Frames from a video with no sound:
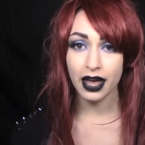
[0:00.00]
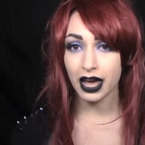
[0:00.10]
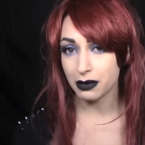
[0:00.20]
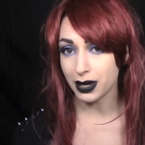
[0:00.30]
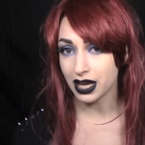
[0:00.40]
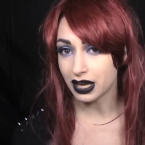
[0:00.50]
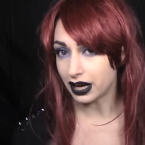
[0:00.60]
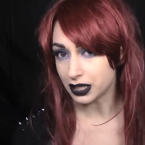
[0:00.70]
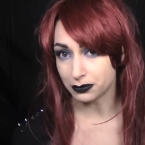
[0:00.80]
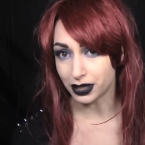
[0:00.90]
anime
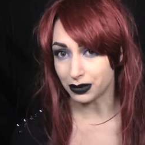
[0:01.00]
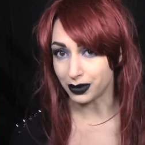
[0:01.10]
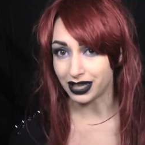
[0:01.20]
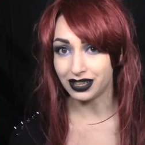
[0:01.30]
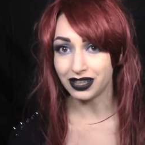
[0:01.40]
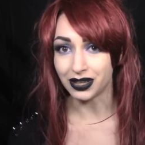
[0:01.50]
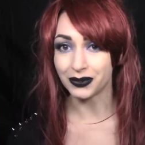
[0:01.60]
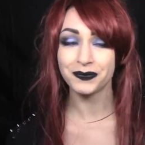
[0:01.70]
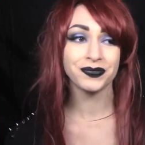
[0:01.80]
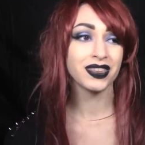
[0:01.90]
cosplay wig, you
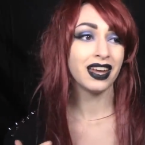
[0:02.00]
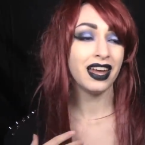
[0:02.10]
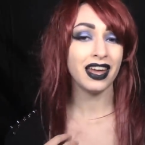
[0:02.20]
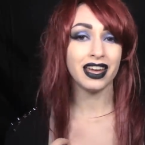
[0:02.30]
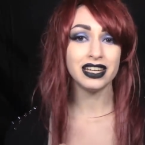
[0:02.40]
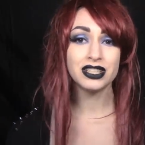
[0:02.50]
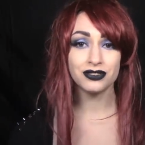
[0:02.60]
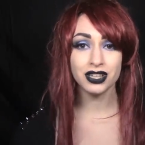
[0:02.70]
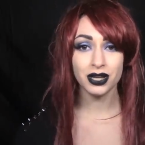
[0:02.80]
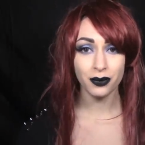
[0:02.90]
know. And
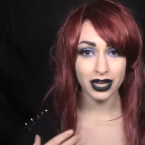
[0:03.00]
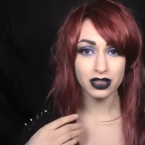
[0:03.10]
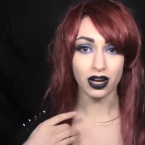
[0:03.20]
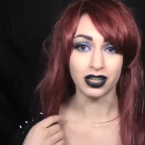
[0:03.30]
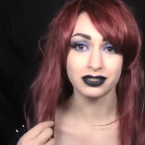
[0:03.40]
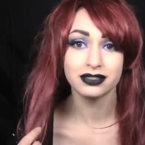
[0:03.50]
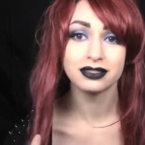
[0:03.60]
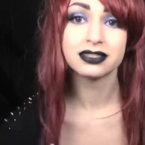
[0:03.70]
it's really quite long,